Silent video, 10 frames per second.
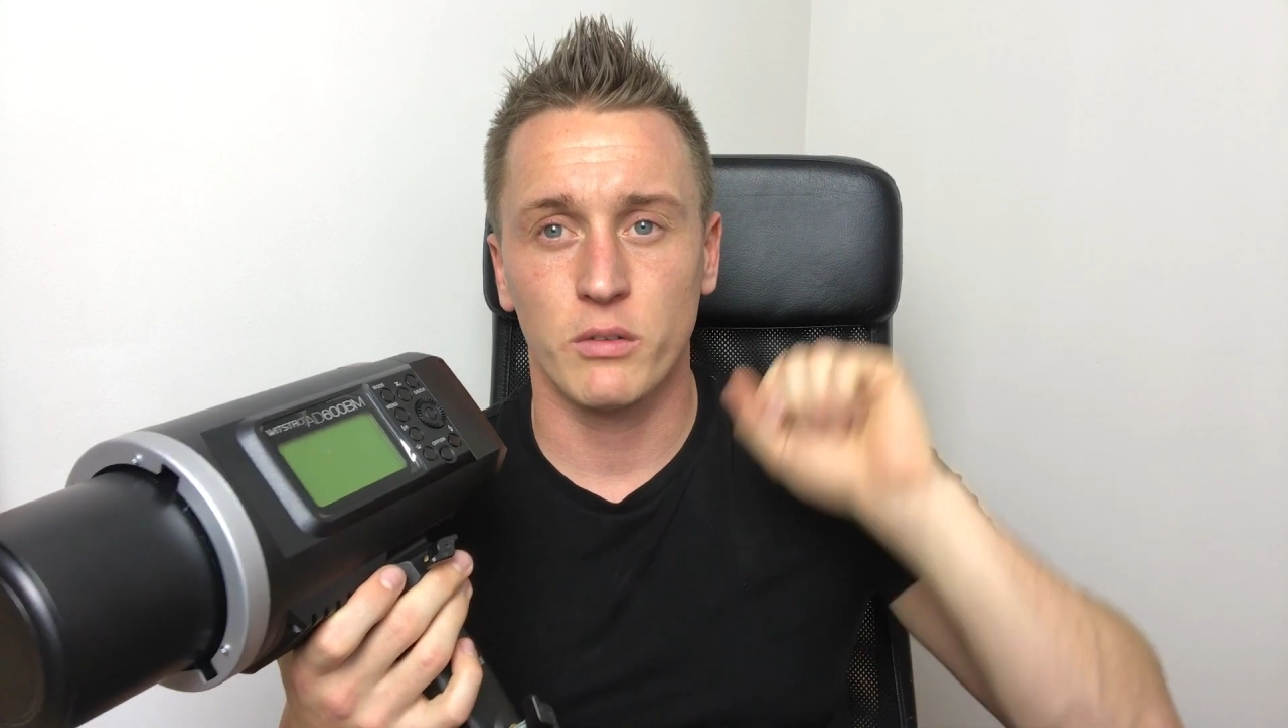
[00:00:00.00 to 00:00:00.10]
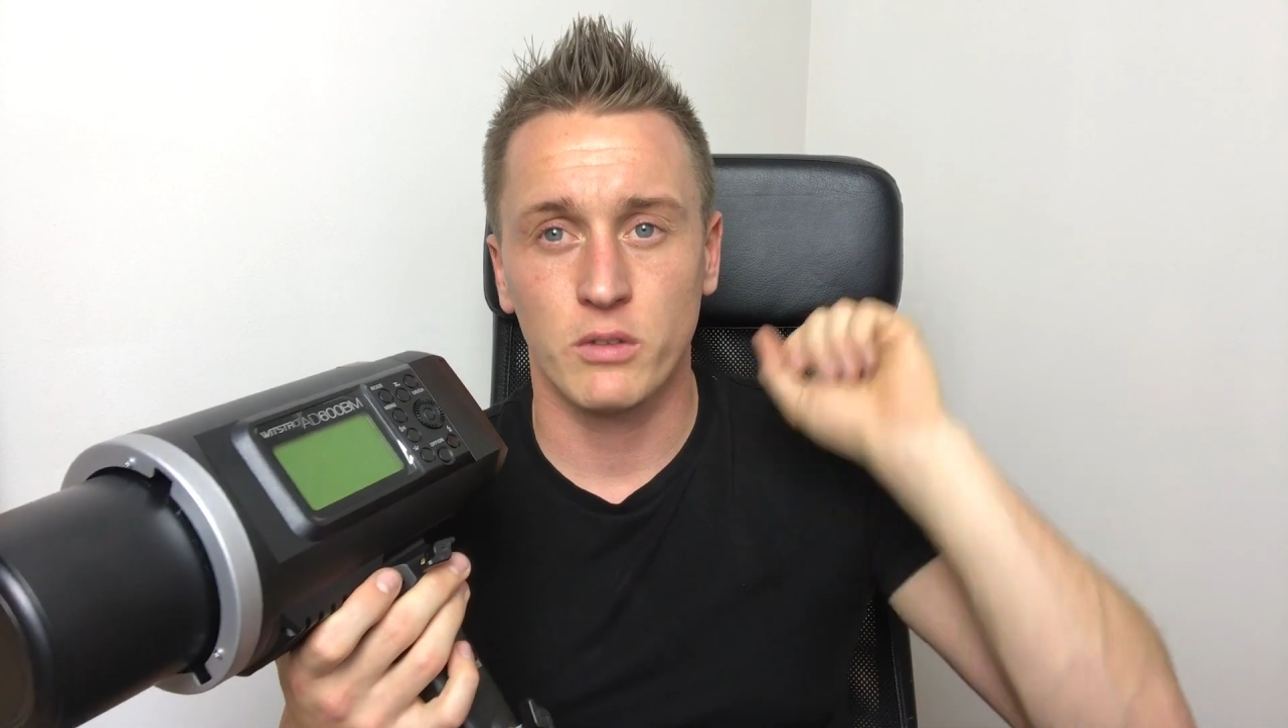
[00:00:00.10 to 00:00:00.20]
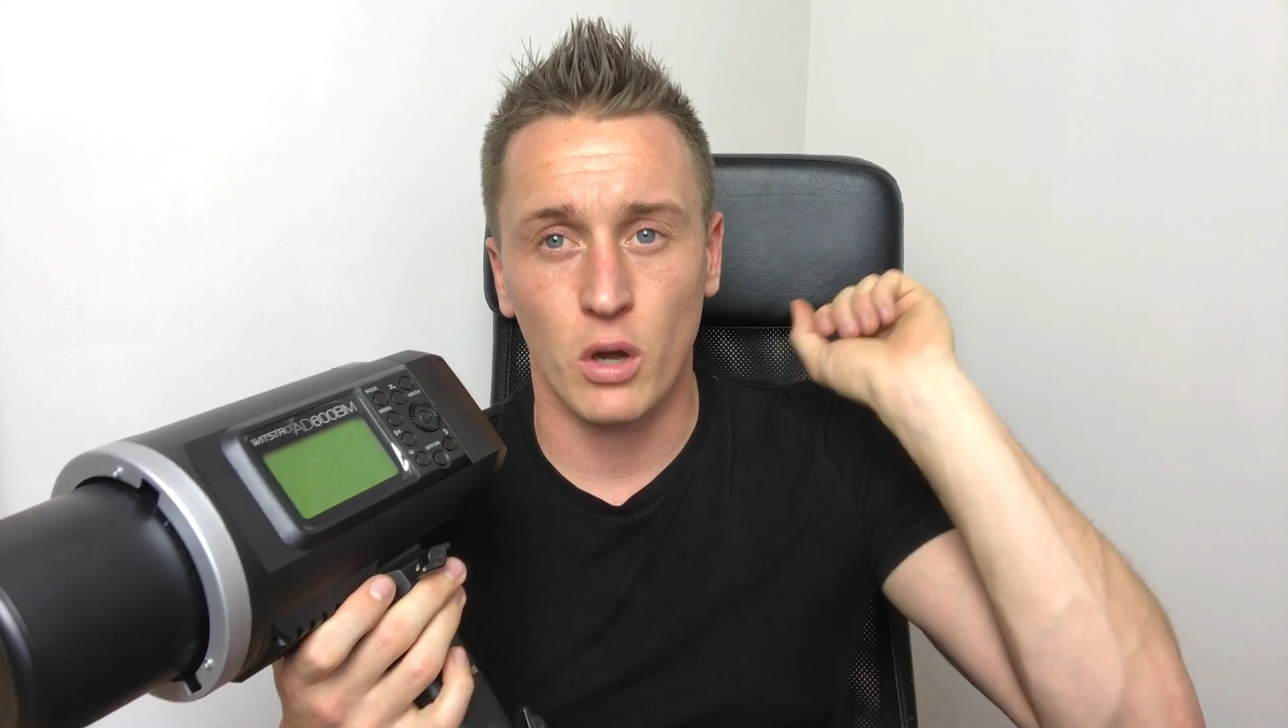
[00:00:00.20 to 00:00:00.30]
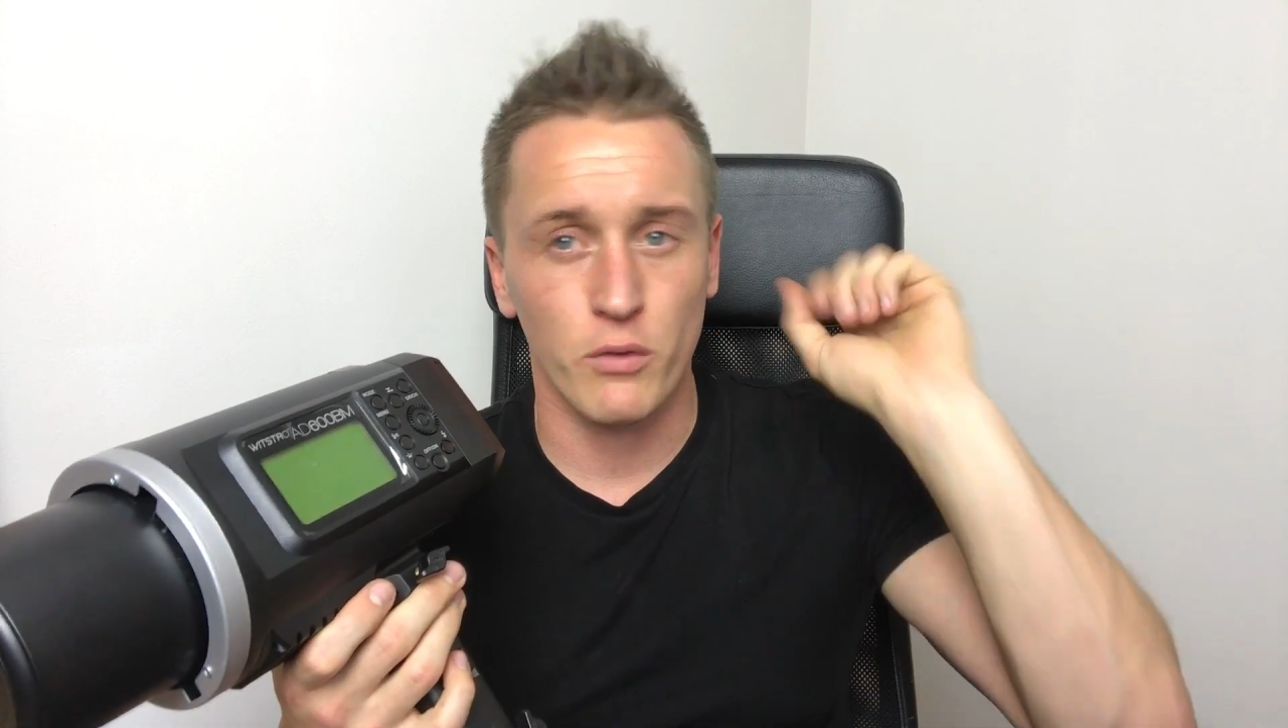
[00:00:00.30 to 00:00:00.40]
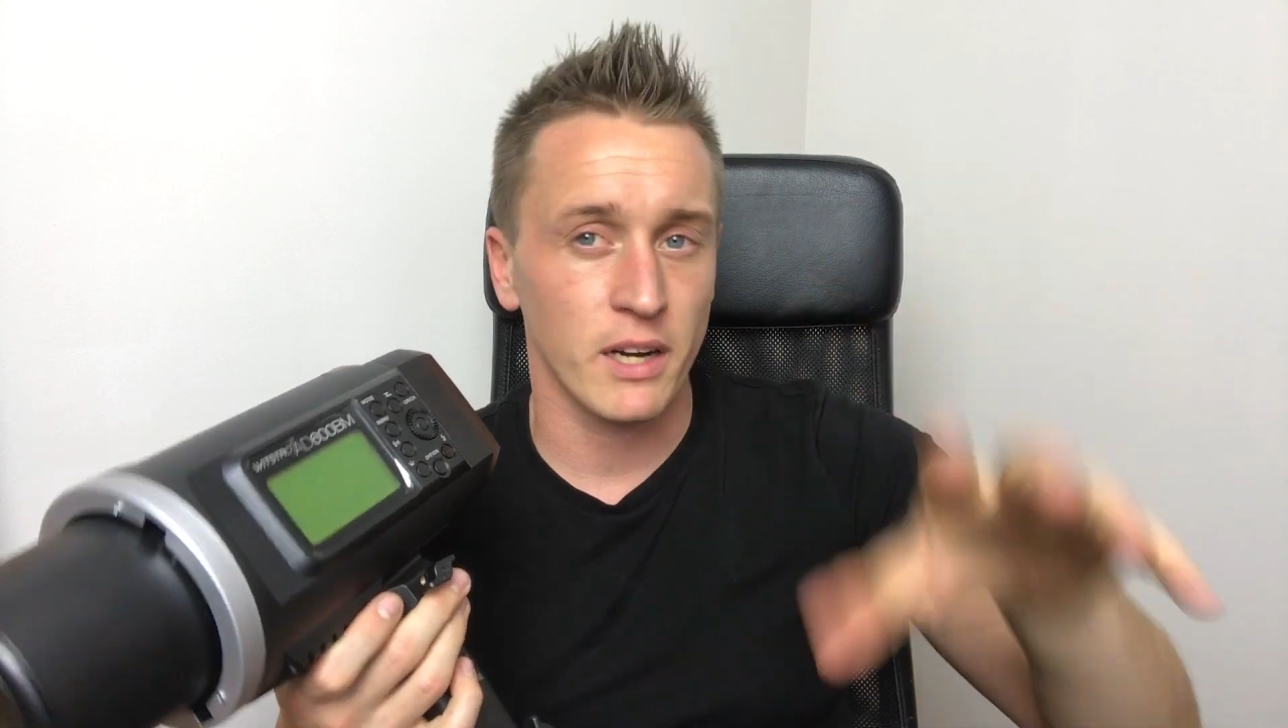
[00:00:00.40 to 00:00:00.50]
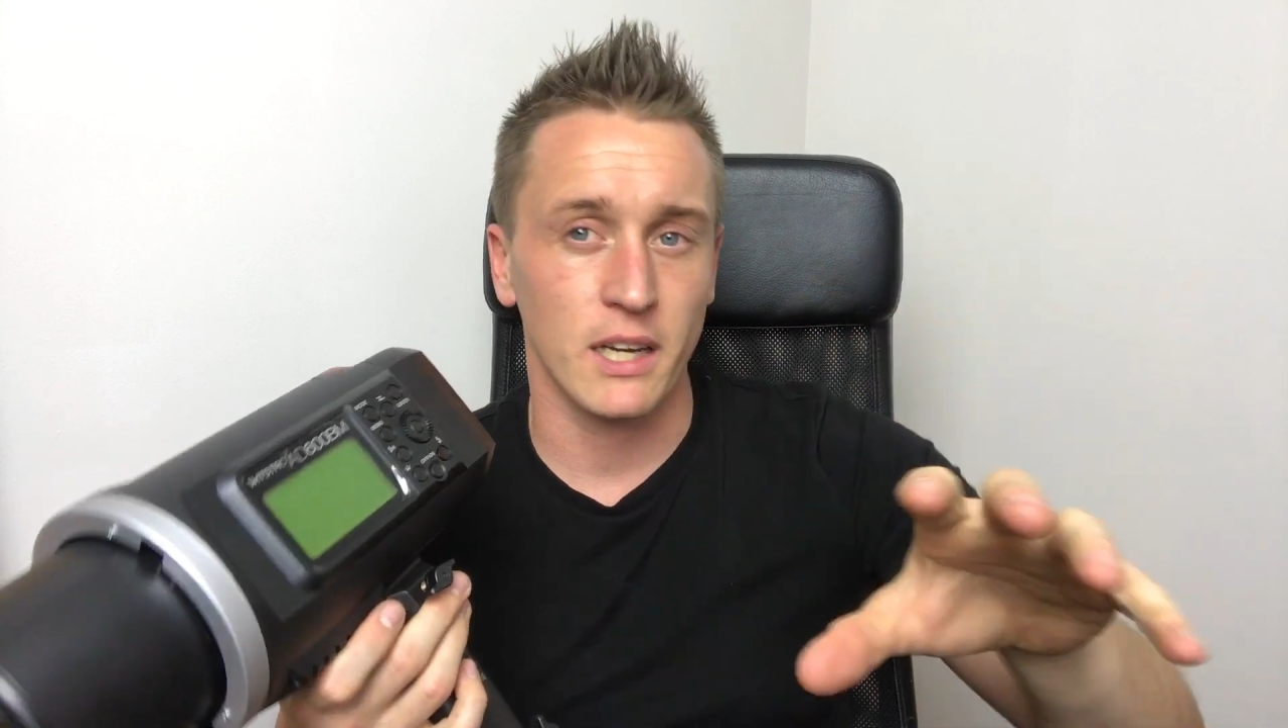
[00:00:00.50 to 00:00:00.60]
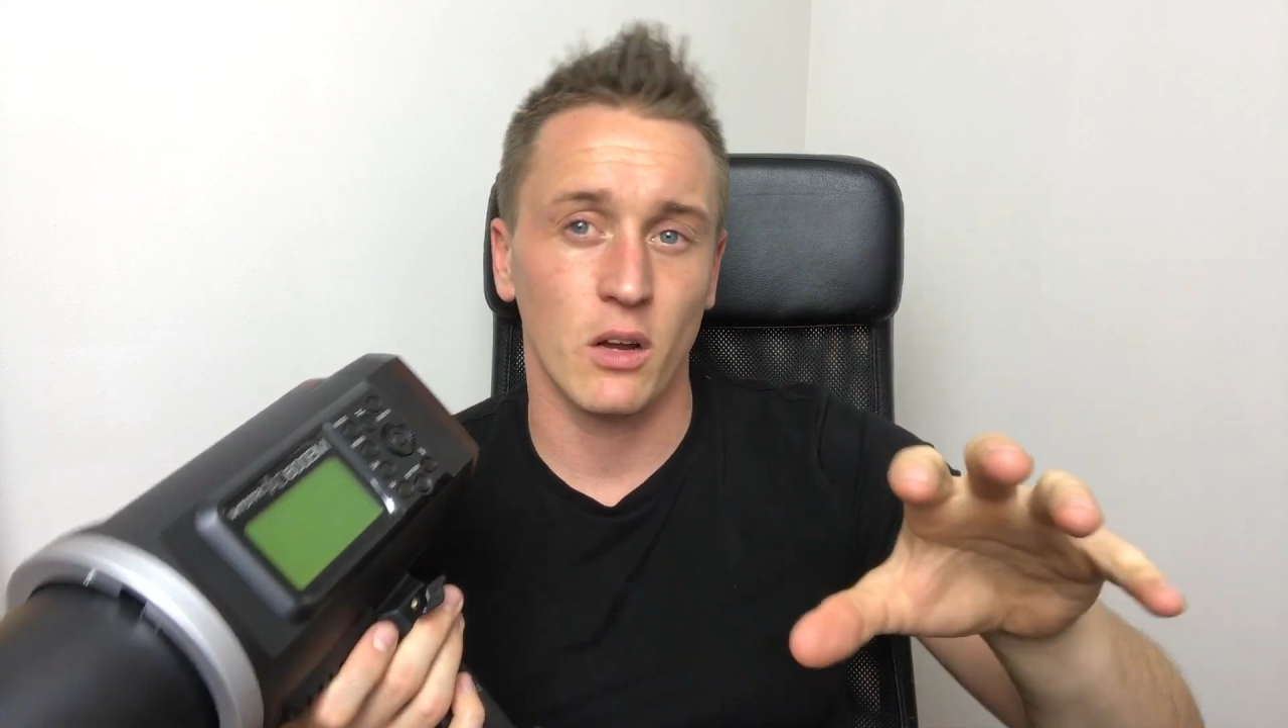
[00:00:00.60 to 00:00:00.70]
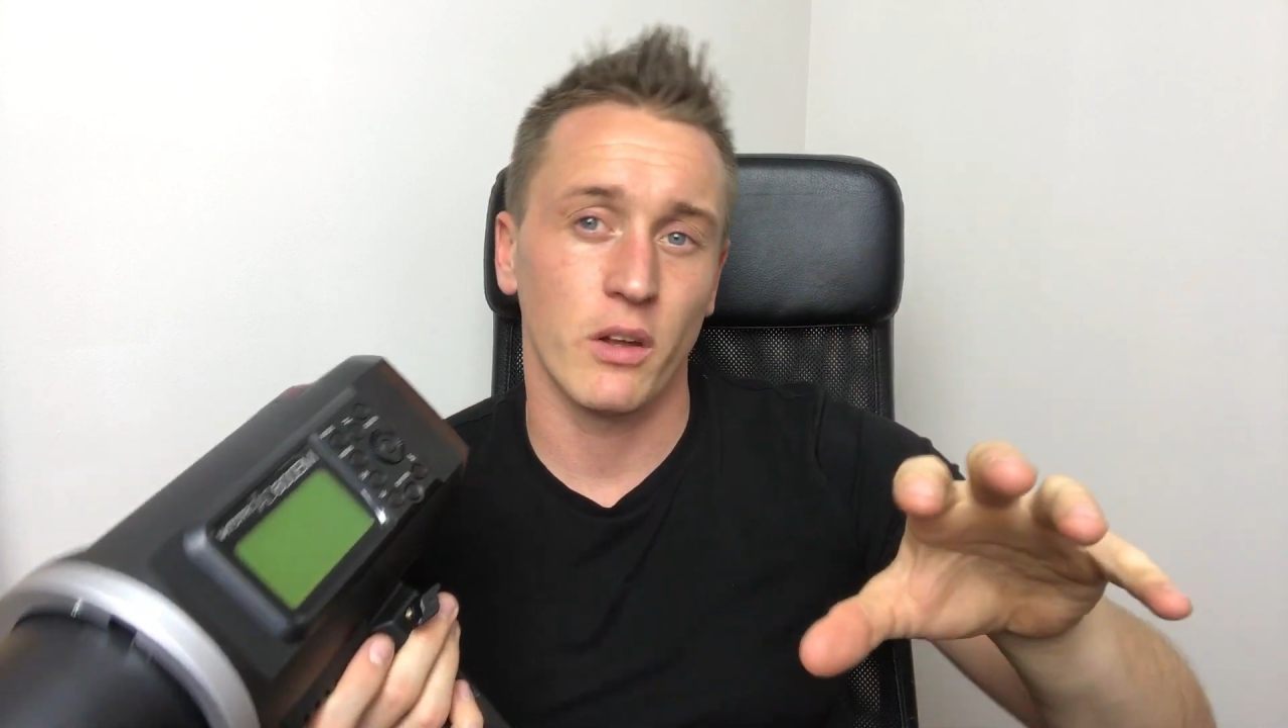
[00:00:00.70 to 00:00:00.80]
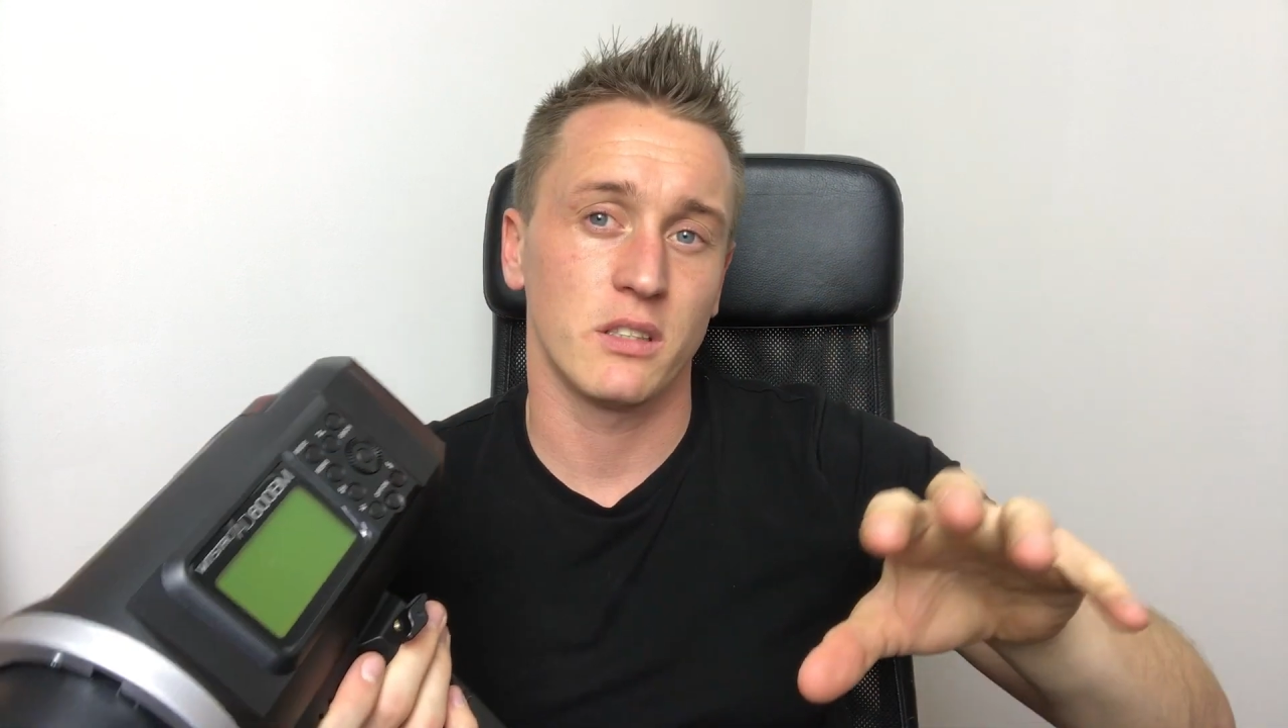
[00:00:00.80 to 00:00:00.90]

to directly light